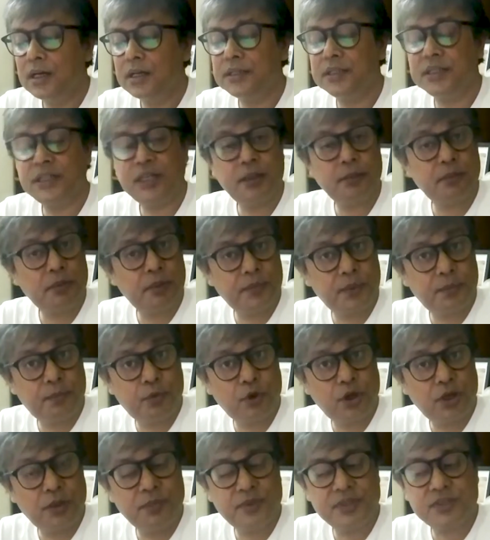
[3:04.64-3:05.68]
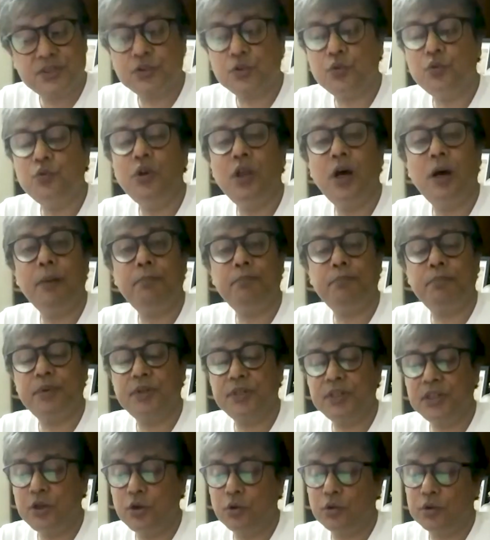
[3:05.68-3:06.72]
The name of the poem is School of
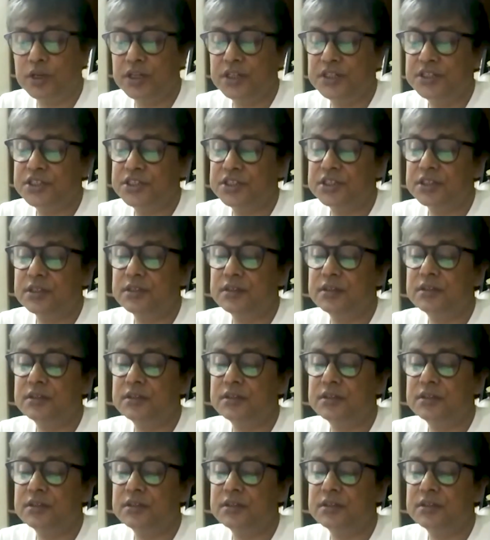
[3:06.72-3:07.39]
Relocation.